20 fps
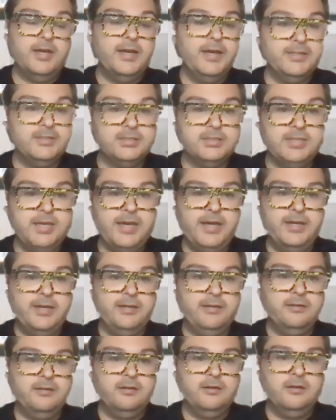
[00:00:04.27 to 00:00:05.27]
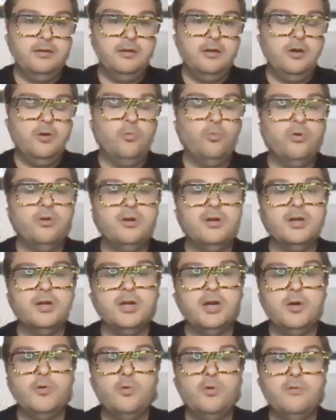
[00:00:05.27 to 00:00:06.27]
and today we're going to
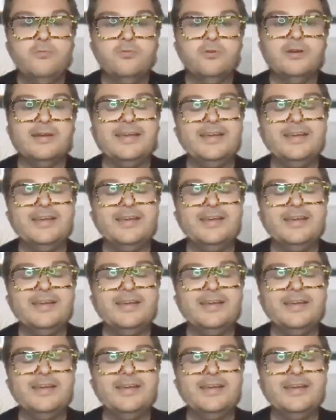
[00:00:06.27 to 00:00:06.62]
go over an